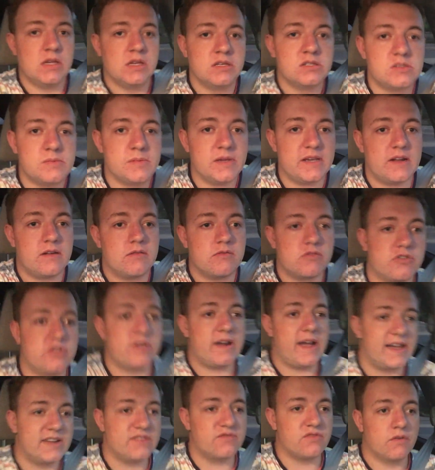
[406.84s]
Assuming I don't
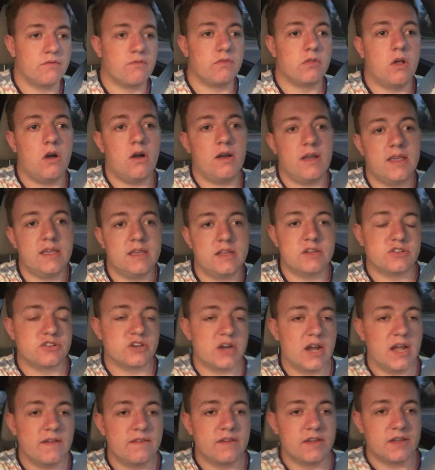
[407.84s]
crash for vlogging and
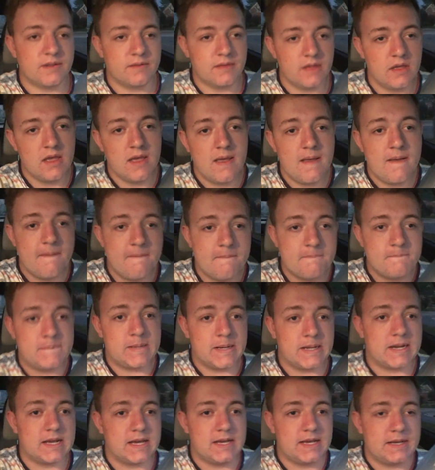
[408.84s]
driving.
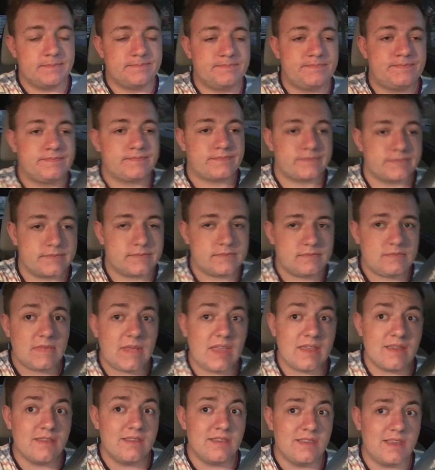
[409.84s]
But
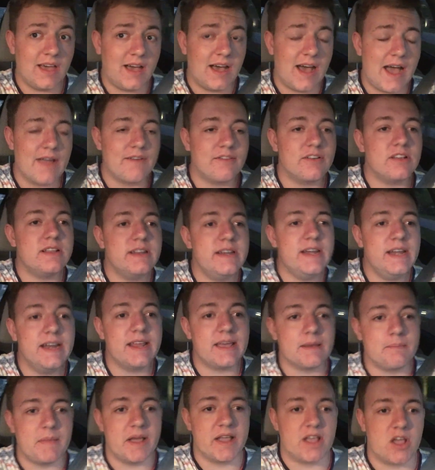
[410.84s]
yeah, I really need to
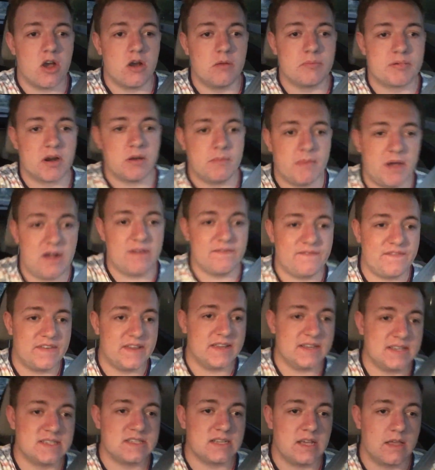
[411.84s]
get my GoPro mount
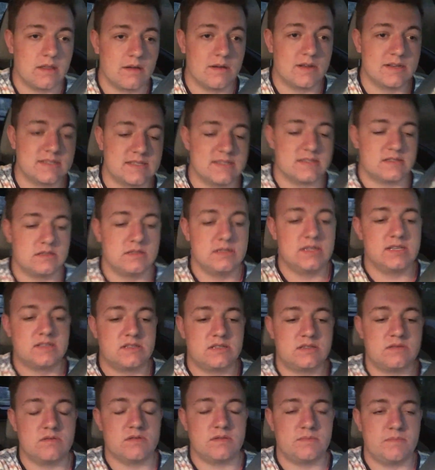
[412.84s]
fixed, otherwise
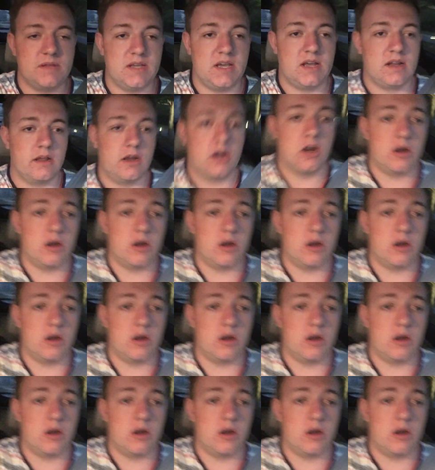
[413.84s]
this would be on a